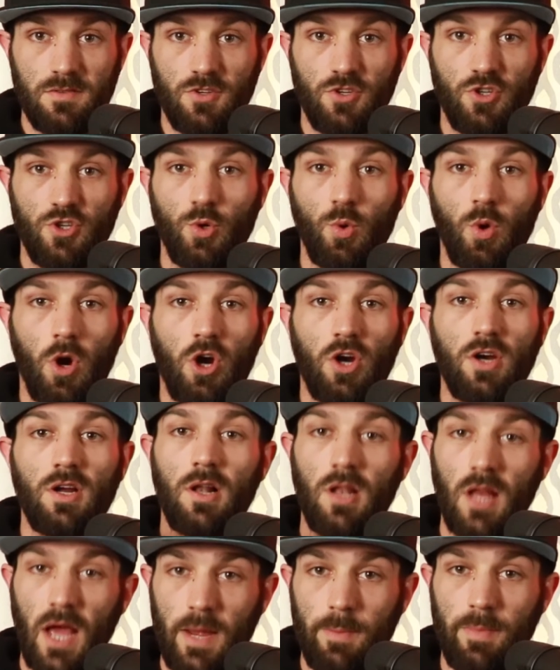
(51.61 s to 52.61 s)
you are
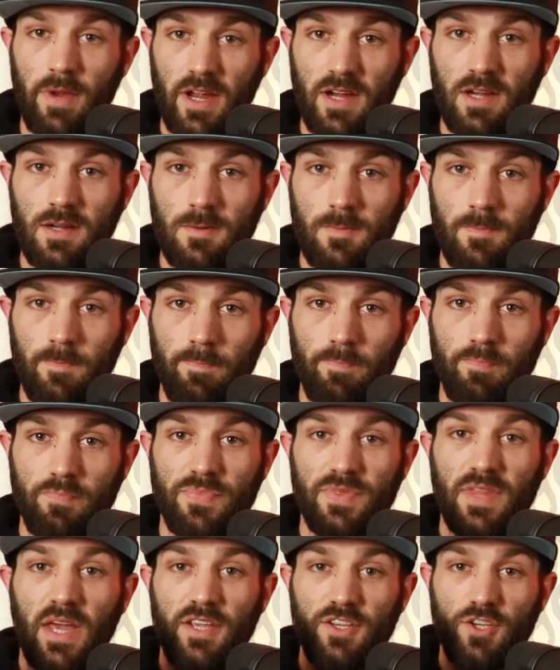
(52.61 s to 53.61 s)
claiming
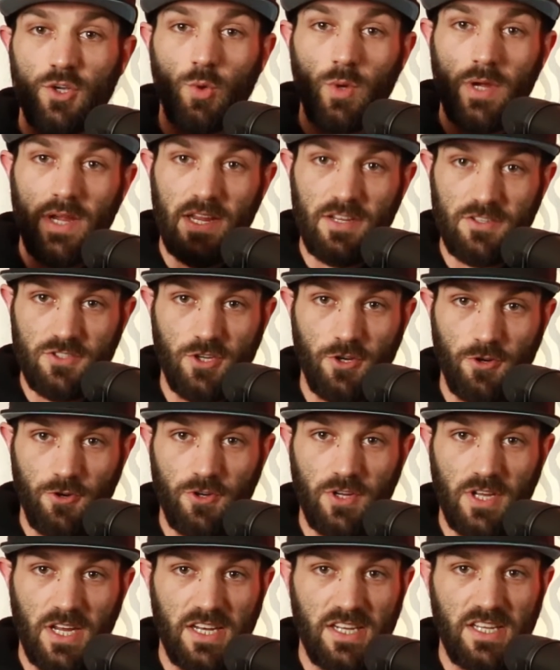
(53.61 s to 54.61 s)
that you
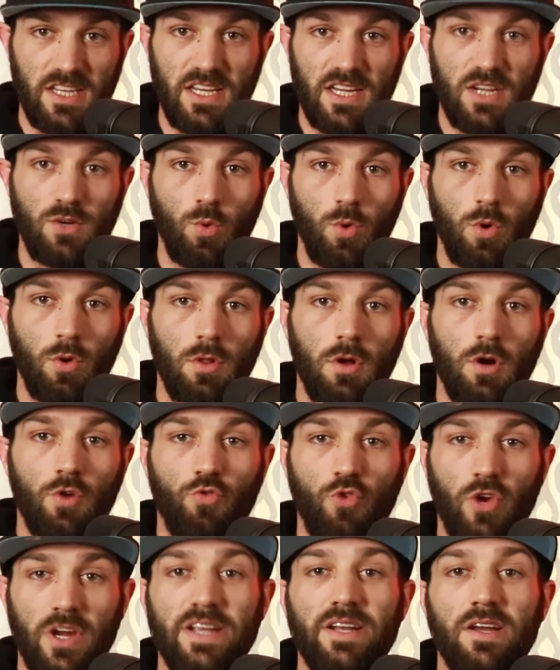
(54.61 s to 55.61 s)
entered an equal
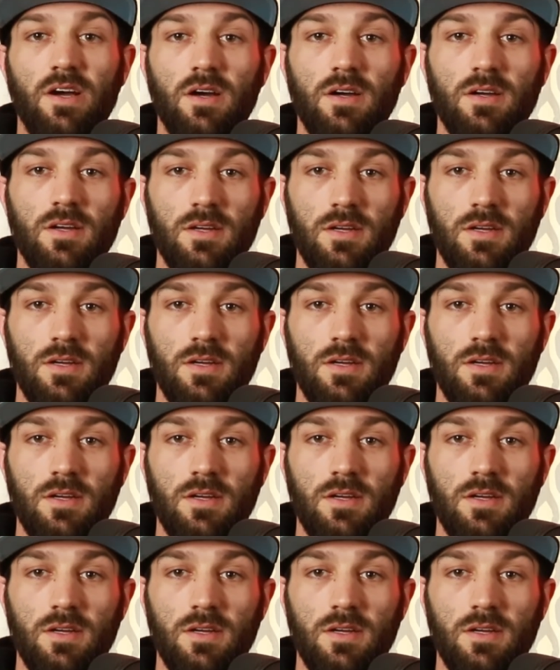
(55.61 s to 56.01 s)
arena.